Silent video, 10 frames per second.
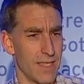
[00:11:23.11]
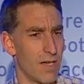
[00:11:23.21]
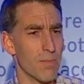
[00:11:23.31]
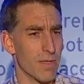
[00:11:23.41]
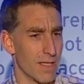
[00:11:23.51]
I
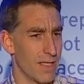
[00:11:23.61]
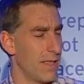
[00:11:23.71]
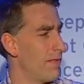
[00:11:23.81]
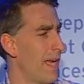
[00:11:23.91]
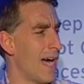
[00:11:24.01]
don't
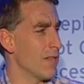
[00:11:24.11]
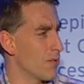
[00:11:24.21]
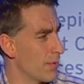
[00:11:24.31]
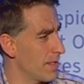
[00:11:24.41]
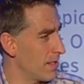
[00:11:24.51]
believe in
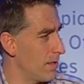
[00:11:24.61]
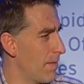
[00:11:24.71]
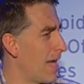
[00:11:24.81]
altruism.